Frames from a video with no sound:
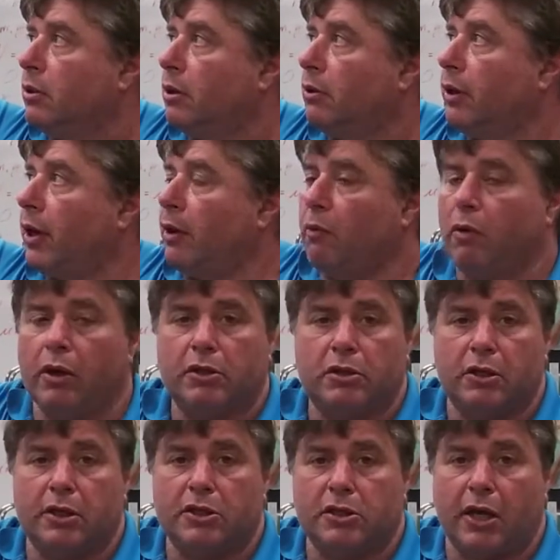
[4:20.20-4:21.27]
Okay, what's
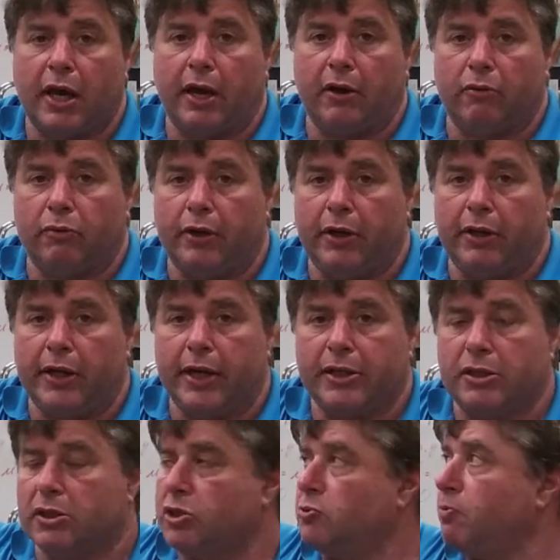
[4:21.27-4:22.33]
this scale read? That's
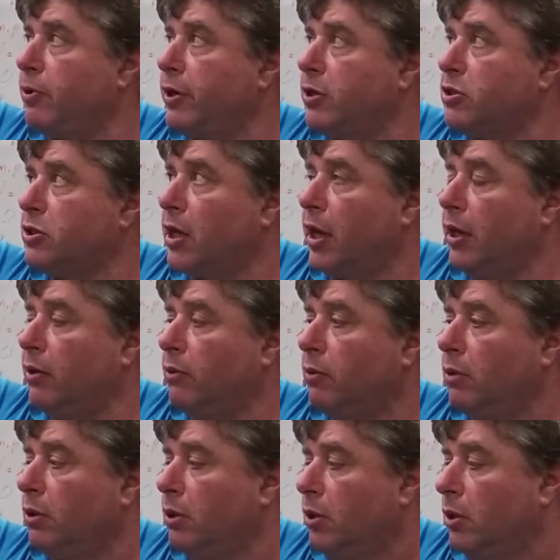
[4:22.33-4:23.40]
the spring scale.
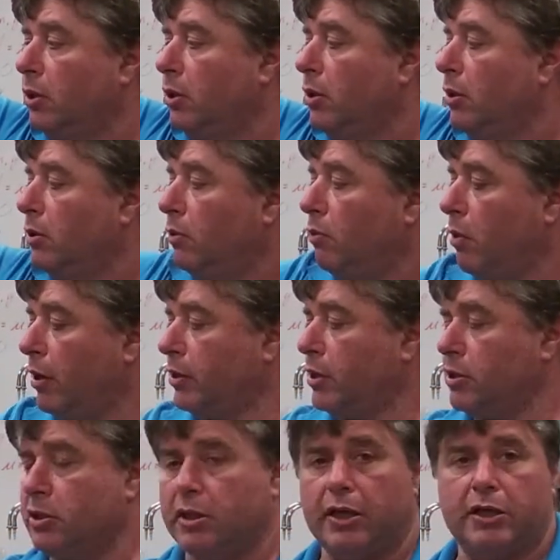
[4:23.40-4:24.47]
What
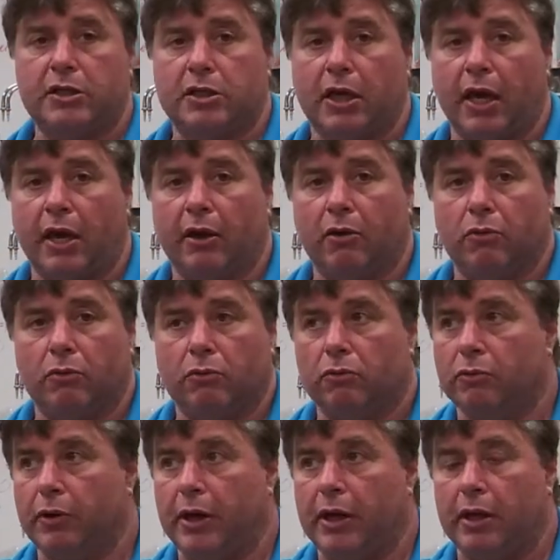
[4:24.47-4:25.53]
does this scale
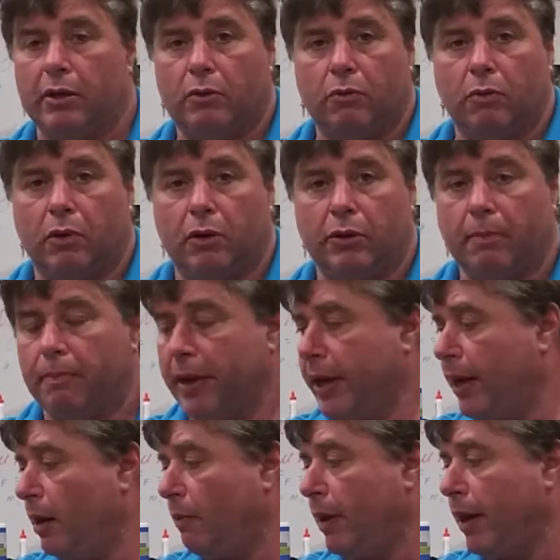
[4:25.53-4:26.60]
read? The
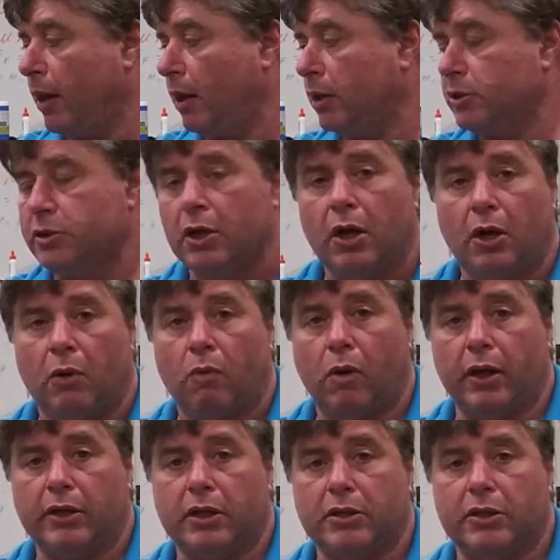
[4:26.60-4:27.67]
pan balance,
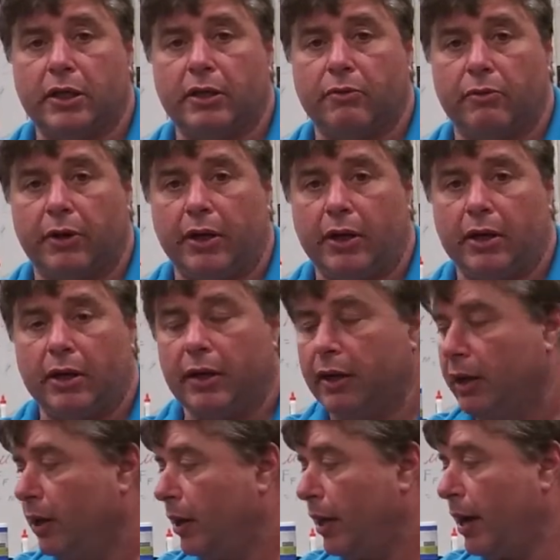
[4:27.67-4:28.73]
what does it read?
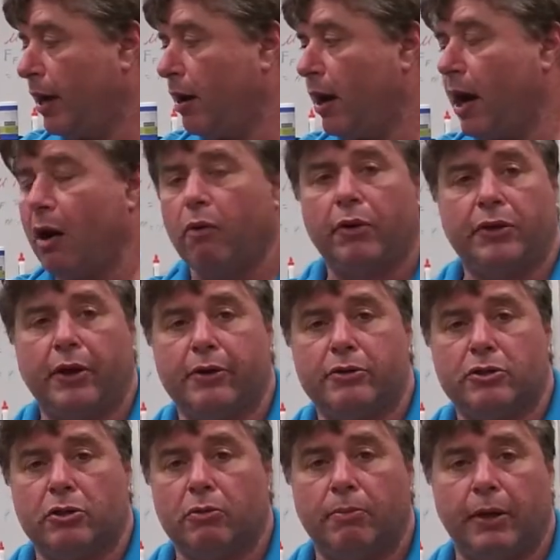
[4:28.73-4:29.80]
How would
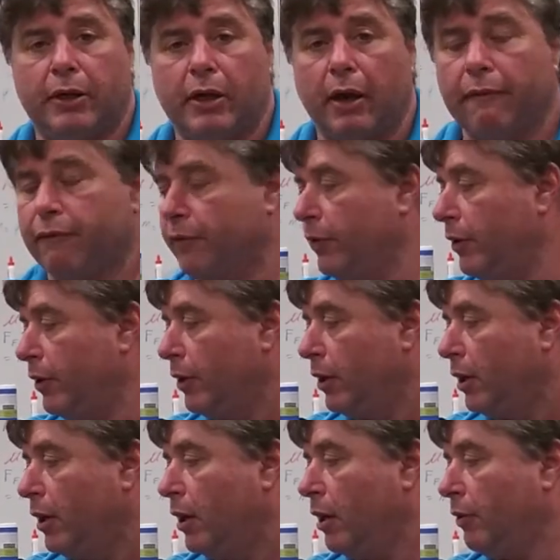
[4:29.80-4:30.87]
those two be different?
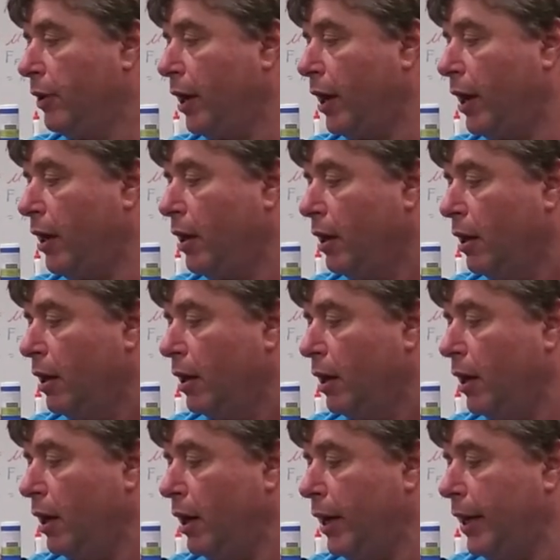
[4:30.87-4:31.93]
Okay,
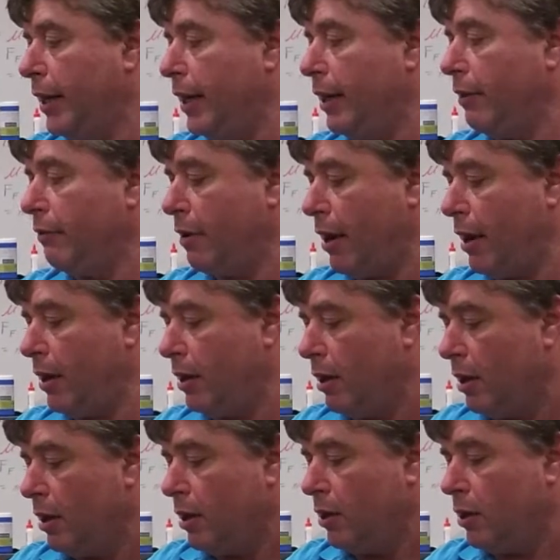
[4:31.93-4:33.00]
at any rate,
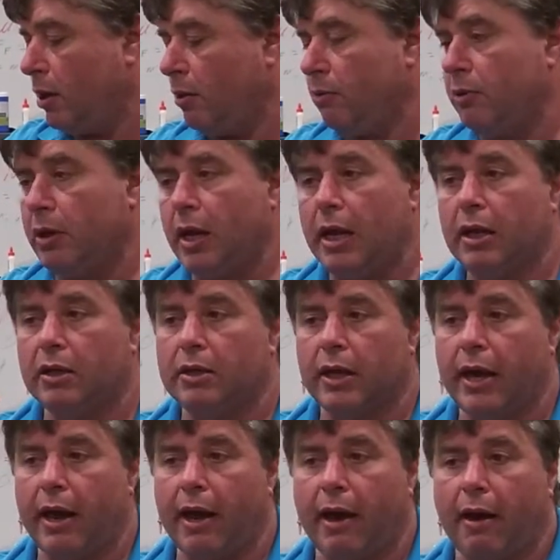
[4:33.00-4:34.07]
you need to
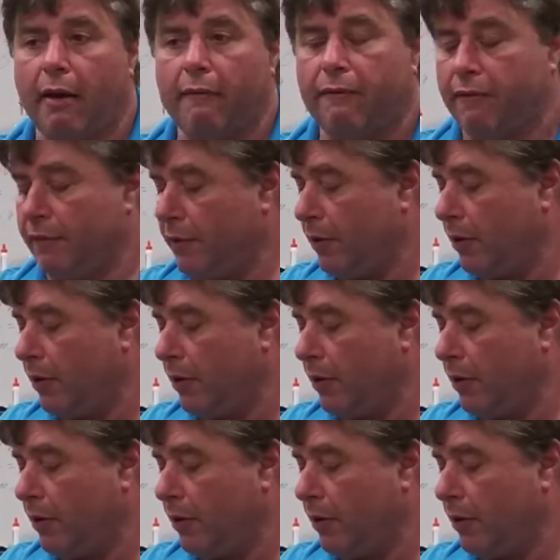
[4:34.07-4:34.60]
have